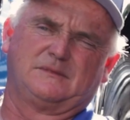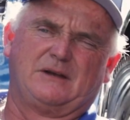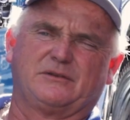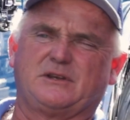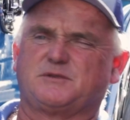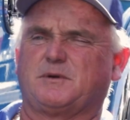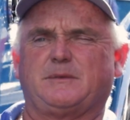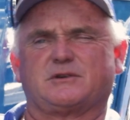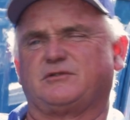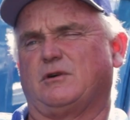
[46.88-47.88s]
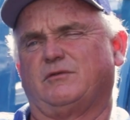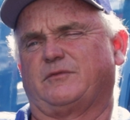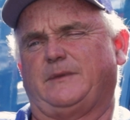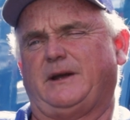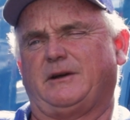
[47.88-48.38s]
Everything's pretty much grown
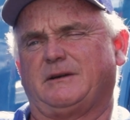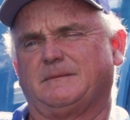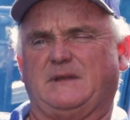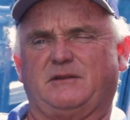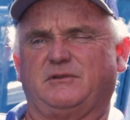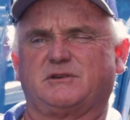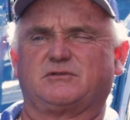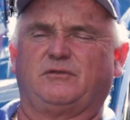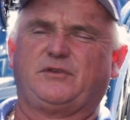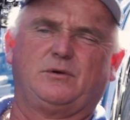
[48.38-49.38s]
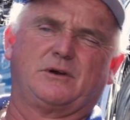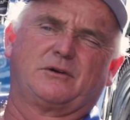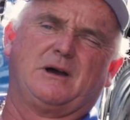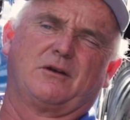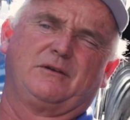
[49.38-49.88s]
from there. That original few
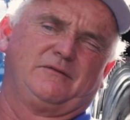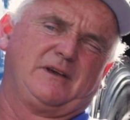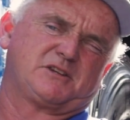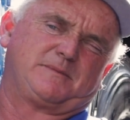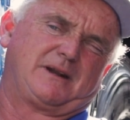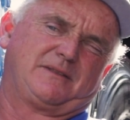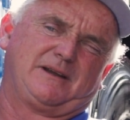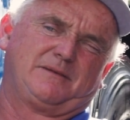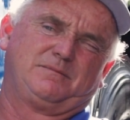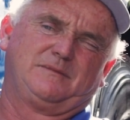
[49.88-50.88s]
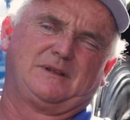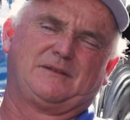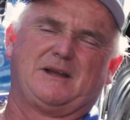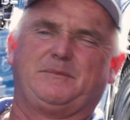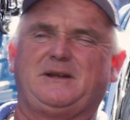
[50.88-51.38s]
$100 investment, I think
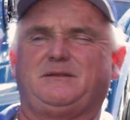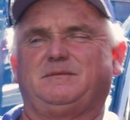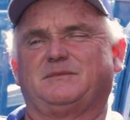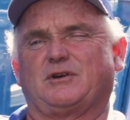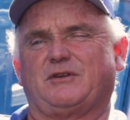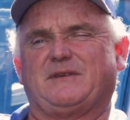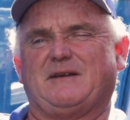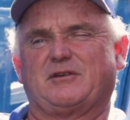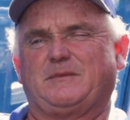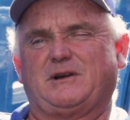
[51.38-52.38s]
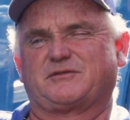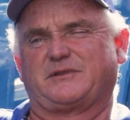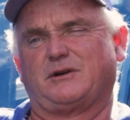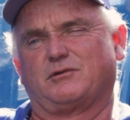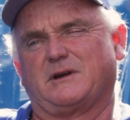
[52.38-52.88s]
I paid $3,500 for the old